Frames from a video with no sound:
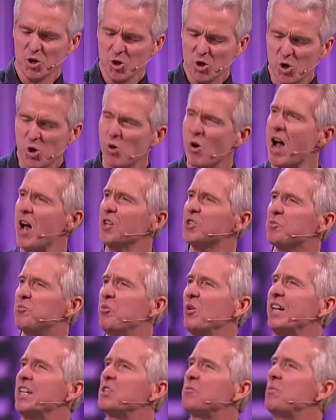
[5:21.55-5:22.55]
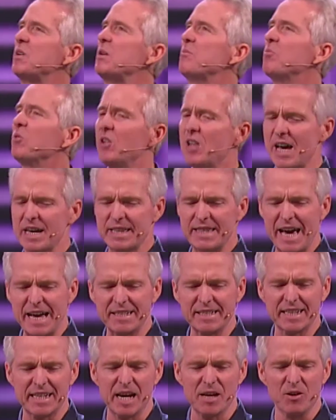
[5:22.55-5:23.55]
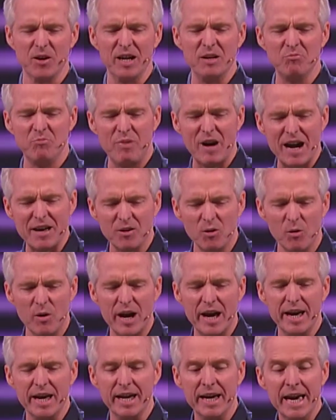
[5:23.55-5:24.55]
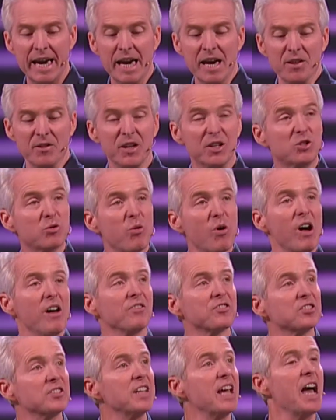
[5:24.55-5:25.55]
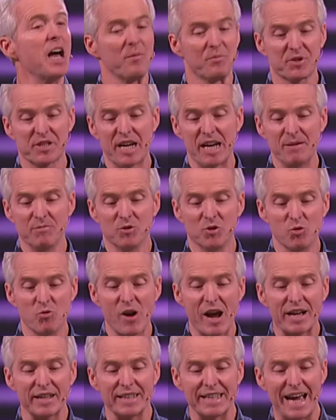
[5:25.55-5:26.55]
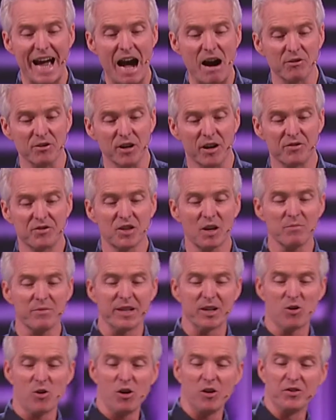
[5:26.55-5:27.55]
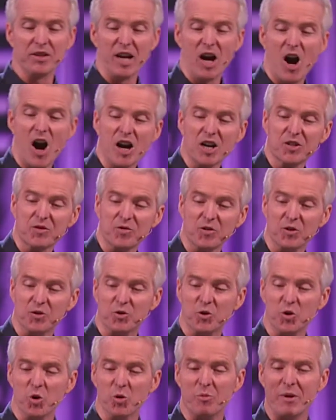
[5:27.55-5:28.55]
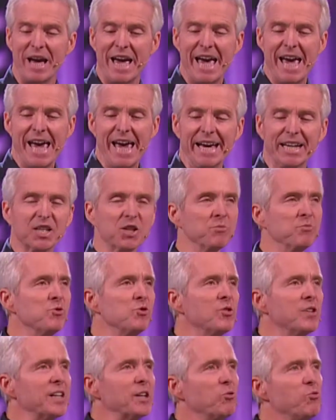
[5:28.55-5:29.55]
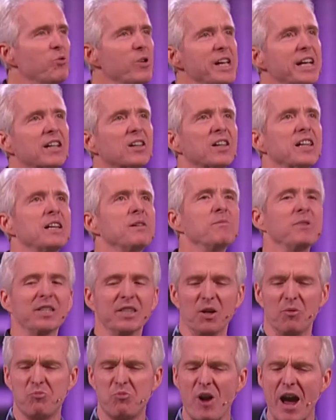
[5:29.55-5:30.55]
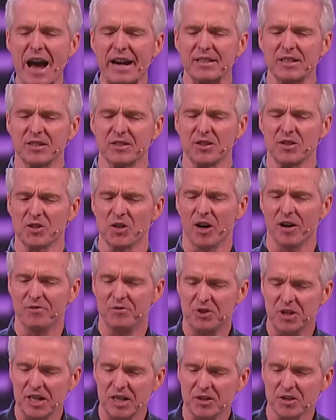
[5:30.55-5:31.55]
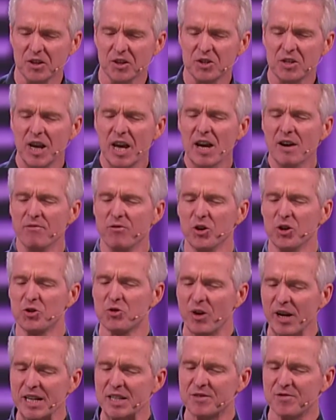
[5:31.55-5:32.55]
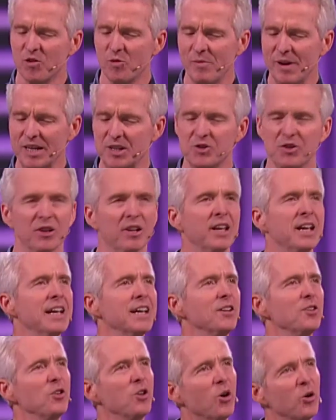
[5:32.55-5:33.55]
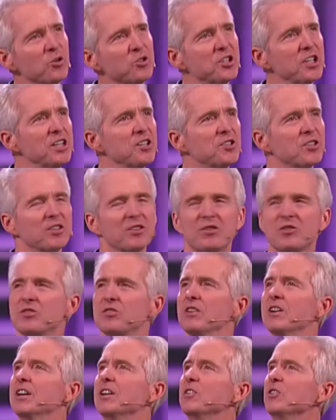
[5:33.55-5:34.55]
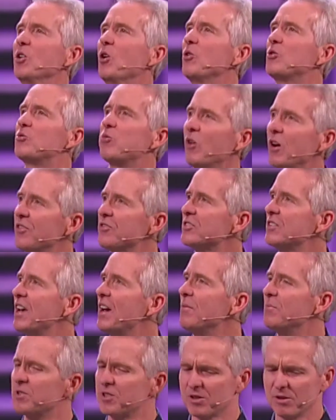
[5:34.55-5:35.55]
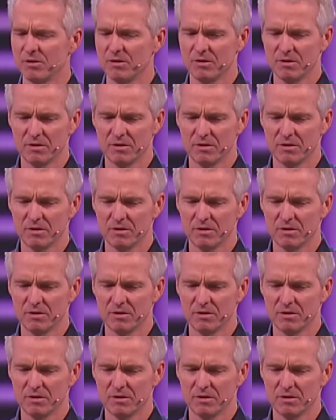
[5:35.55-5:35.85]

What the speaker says: Who else brings people like that together? And by the way, the 12 steps came directly out of something called the Oxford Group, a community reclaiming the practices of Jesus for transformation. No Jesus, no 12 steps.